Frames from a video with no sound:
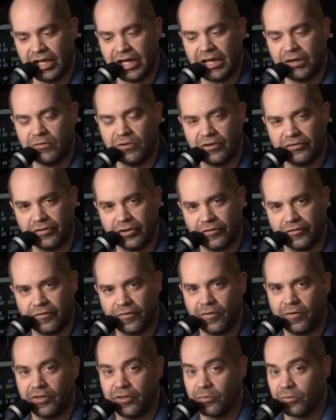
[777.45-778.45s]
However,
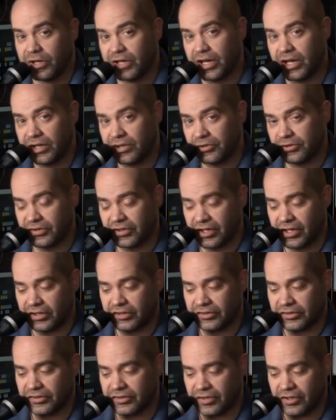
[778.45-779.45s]
for the way I use
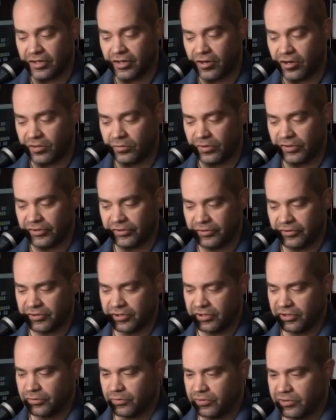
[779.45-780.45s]
things, a hardware
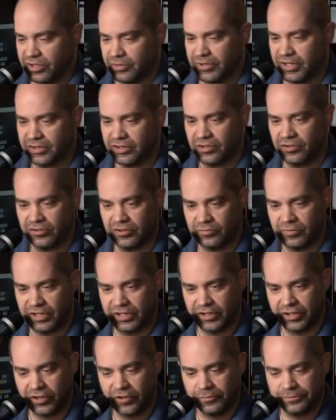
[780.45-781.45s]
solution is really about the only
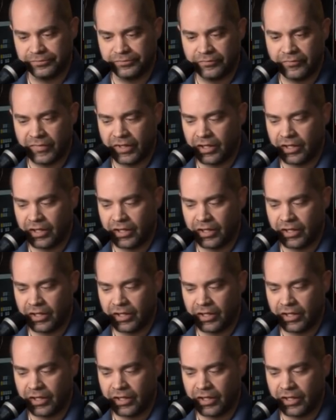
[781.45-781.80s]
way to go.